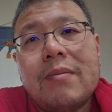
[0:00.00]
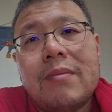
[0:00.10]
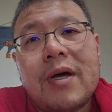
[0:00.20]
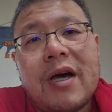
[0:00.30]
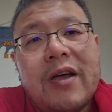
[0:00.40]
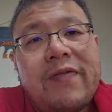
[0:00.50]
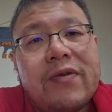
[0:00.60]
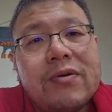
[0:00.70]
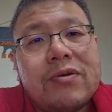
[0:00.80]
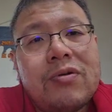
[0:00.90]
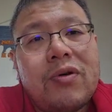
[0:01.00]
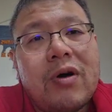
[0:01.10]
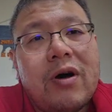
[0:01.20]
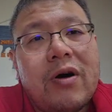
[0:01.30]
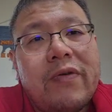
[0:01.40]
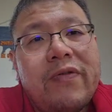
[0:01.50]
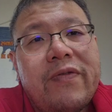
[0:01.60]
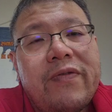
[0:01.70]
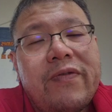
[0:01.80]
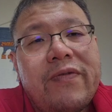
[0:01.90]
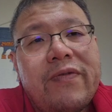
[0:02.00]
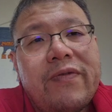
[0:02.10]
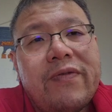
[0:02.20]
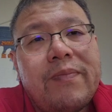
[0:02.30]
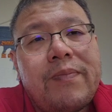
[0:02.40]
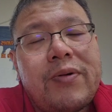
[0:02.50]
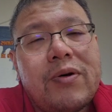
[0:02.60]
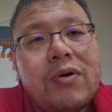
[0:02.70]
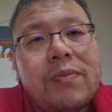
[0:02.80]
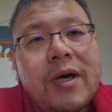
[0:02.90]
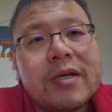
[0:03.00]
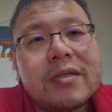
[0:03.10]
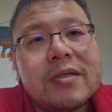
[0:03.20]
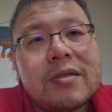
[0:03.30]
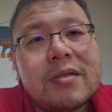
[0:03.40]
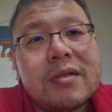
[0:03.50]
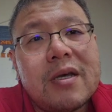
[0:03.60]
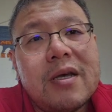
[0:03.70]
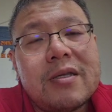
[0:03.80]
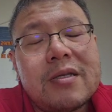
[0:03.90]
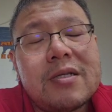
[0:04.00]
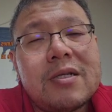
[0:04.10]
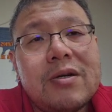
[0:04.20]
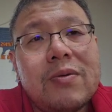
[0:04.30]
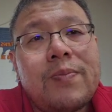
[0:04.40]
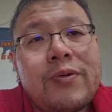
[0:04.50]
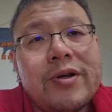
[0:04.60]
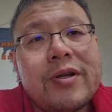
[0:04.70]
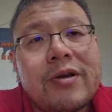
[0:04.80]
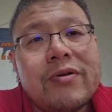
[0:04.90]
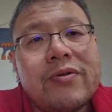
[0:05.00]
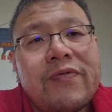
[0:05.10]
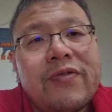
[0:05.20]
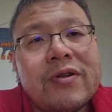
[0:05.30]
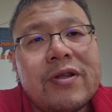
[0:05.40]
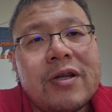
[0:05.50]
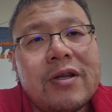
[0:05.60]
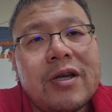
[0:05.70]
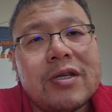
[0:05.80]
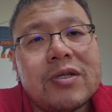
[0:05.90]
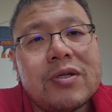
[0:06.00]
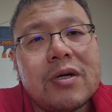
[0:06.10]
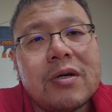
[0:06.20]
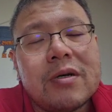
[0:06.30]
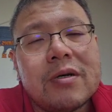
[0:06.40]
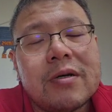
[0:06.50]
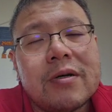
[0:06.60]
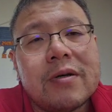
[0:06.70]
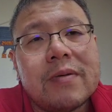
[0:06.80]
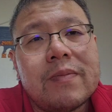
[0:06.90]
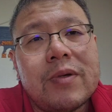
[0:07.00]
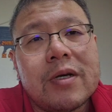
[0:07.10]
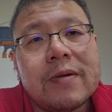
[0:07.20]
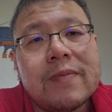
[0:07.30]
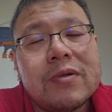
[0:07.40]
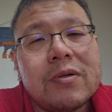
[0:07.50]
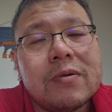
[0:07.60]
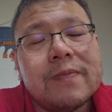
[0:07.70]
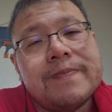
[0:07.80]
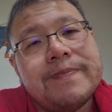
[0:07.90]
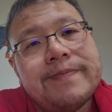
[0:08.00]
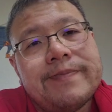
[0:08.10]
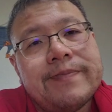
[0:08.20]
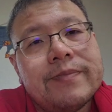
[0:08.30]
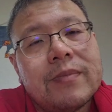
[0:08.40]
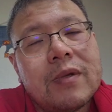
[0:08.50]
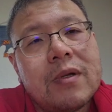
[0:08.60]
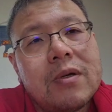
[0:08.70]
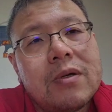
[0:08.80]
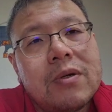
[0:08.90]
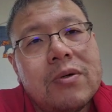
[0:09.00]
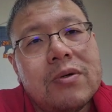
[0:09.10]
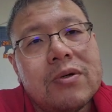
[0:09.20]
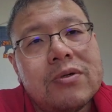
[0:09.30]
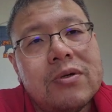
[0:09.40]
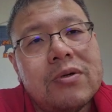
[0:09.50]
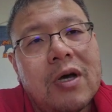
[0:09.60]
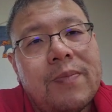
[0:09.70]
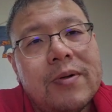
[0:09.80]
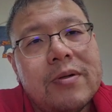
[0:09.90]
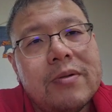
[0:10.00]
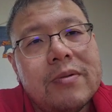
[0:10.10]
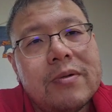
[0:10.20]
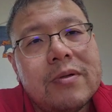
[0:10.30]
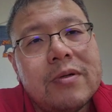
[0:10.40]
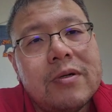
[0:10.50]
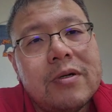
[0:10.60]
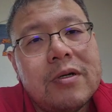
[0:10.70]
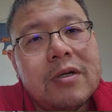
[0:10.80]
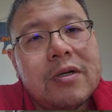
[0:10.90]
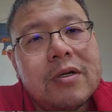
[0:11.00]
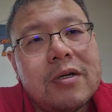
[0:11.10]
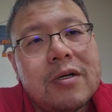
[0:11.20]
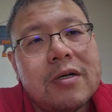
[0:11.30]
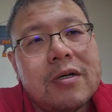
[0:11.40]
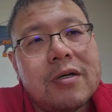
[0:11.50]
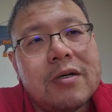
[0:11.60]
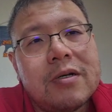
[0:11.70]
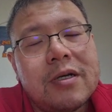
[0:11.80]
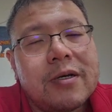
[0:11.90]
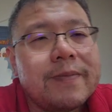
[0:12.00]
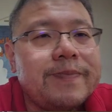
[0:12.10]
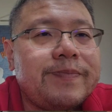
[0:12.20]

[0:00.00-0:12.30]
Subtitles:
My iPhone 12 Pro Max, it's still pretty good for that age. Yeah, so kudos to you, Apple. Yeah.